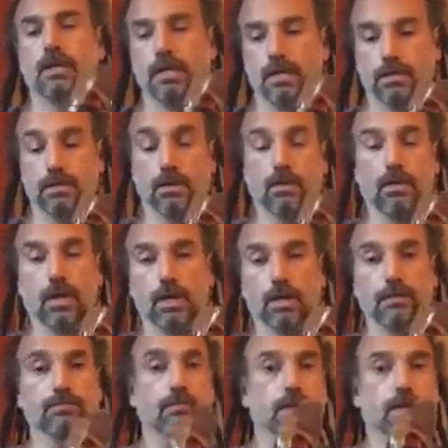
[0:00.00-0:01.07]
And so
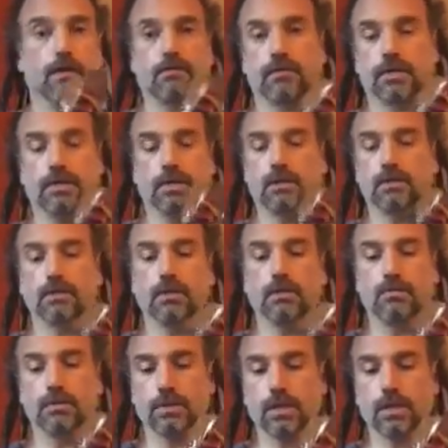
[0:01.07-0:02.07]
on. Every single note will